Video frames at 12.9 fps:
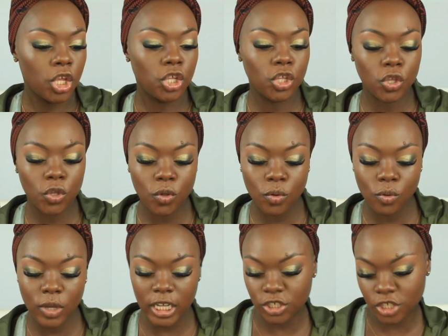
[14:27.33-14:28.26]
you
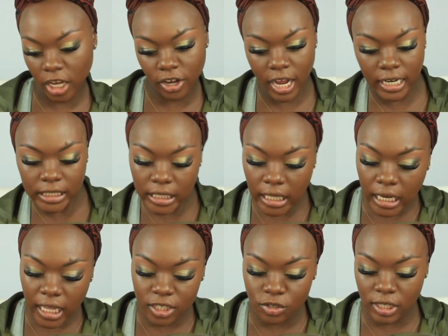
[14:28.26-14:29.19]
can check your
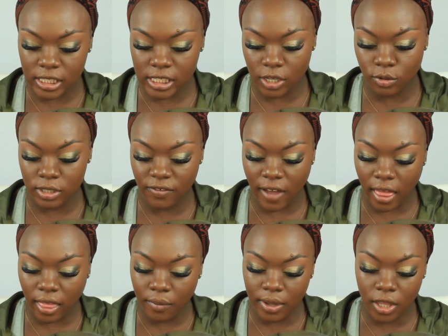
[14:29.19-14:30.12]
analytics. You can see who's
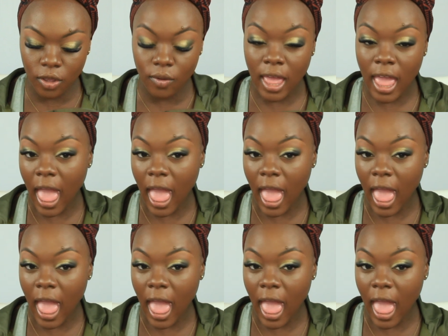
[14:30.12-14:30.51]
following you.